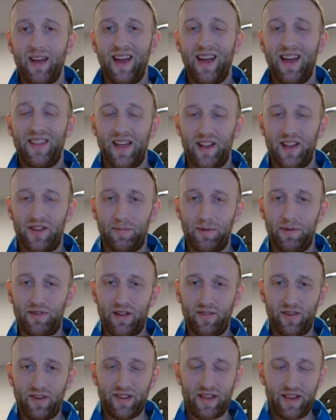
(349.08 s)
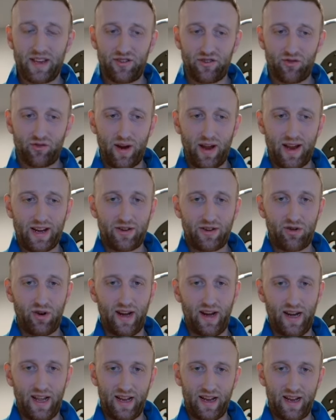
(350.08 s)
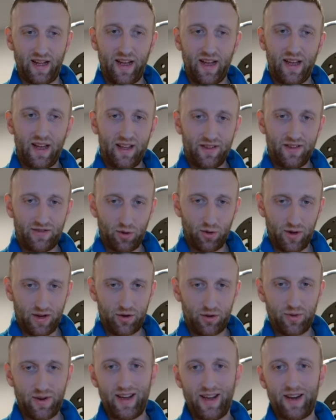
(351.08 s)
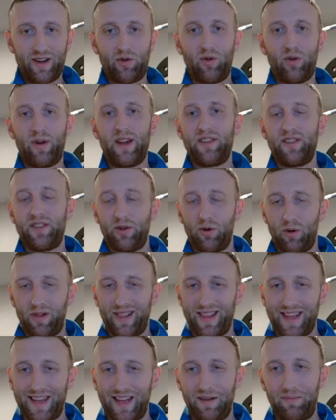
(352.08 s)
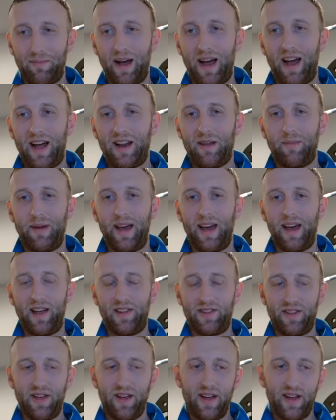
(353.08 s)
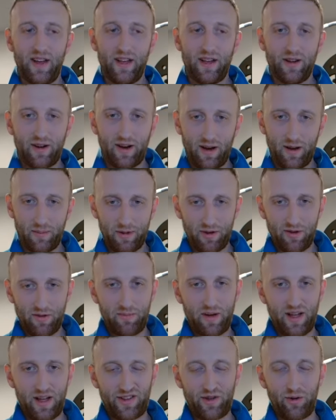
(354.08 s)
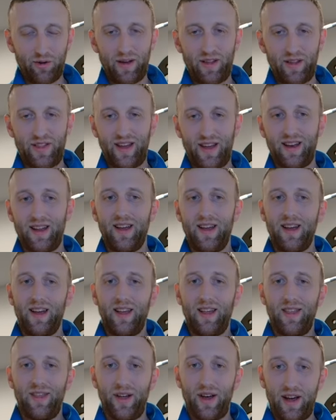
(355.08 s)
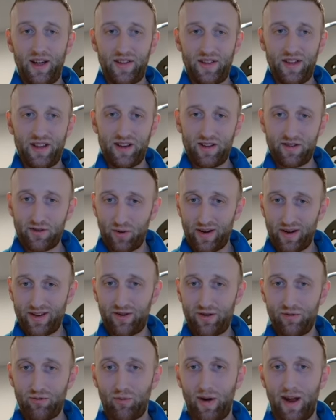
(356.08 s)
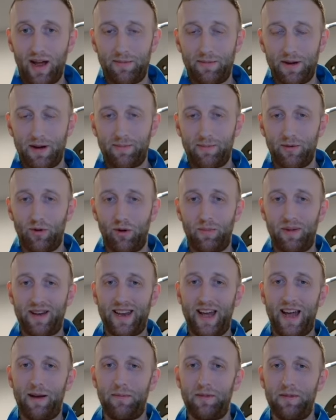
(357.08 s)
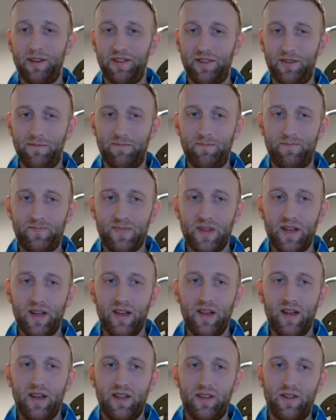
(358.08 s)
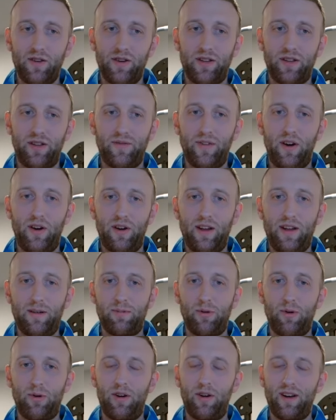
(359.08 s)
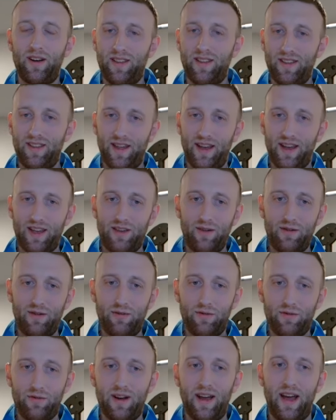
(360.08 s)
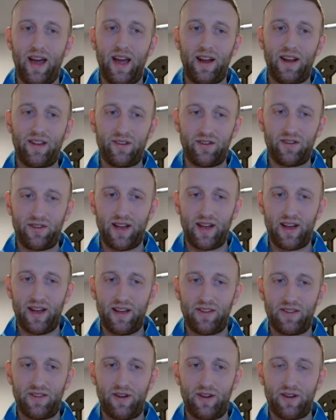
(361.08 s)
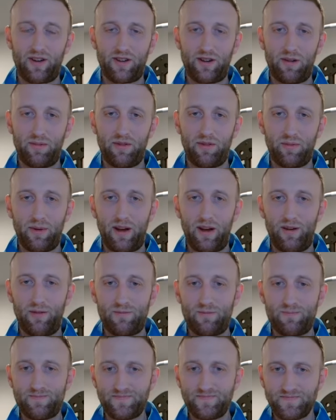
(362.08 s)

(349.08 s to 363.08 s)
And then specifically strength training is going to increase your lean body mass. You're going to build muscle with it. Thus, it is going to ramp up your metabolism. So it's very important that you exercise long-term as well.